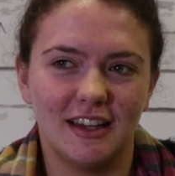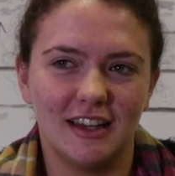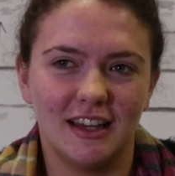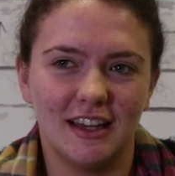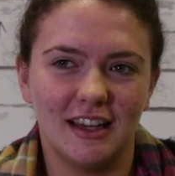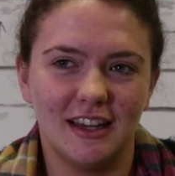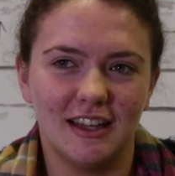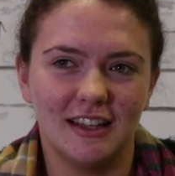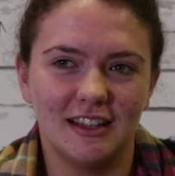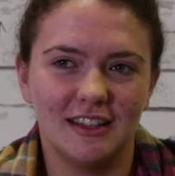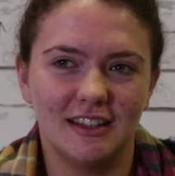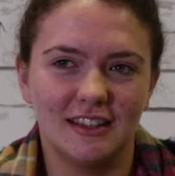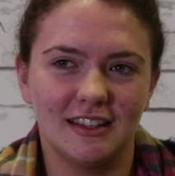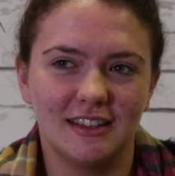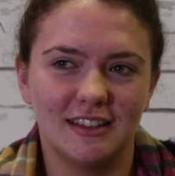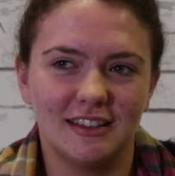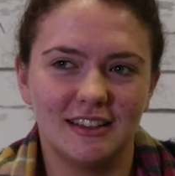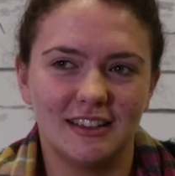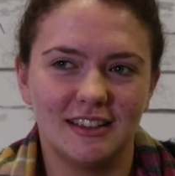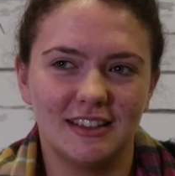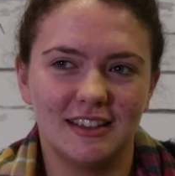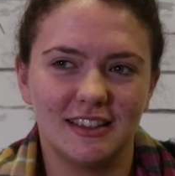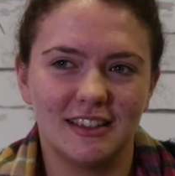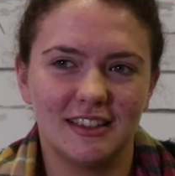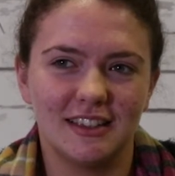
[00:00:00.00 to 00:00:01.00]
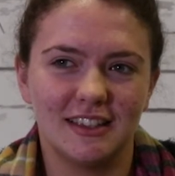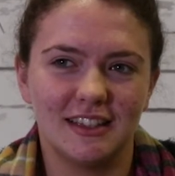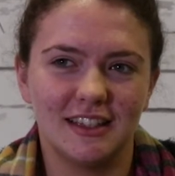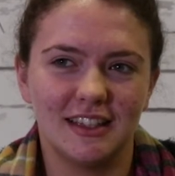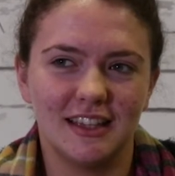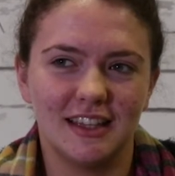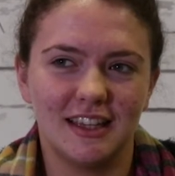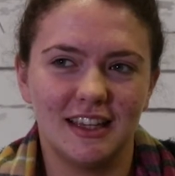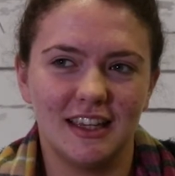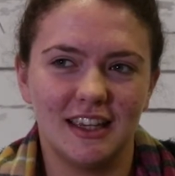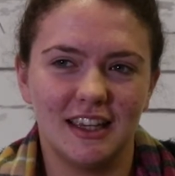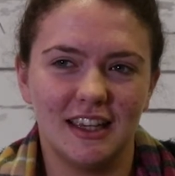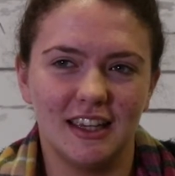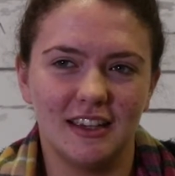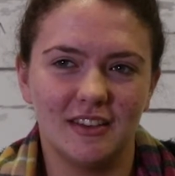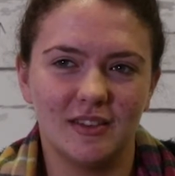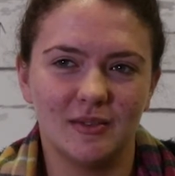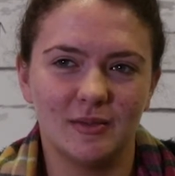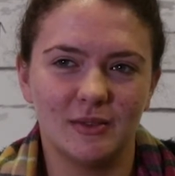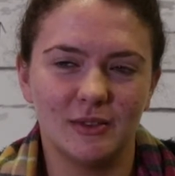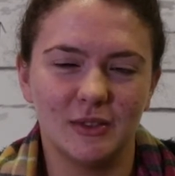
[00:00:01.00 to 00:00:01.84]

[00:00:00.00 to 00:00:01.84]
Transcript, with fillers: And um,